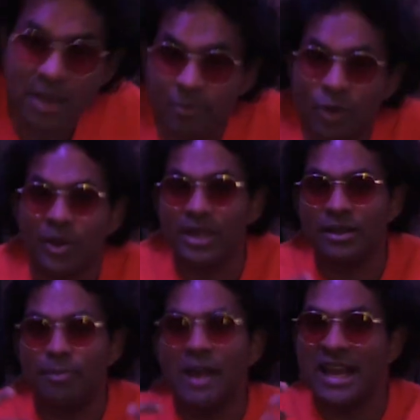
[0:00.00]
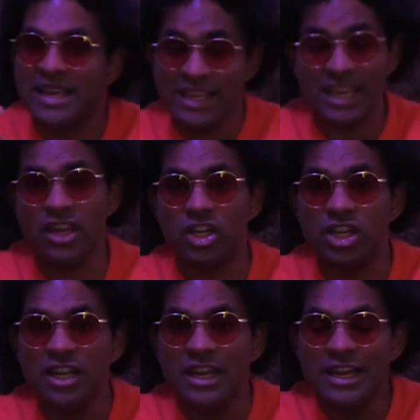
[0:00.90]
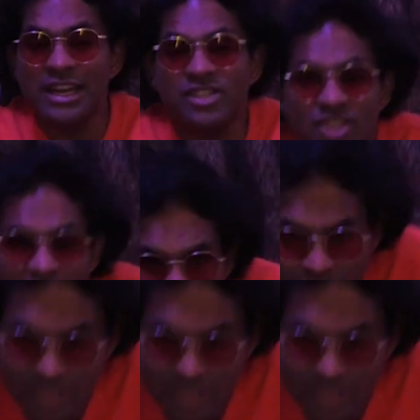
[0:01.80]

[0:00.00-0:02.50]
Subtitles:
my point back here, it's not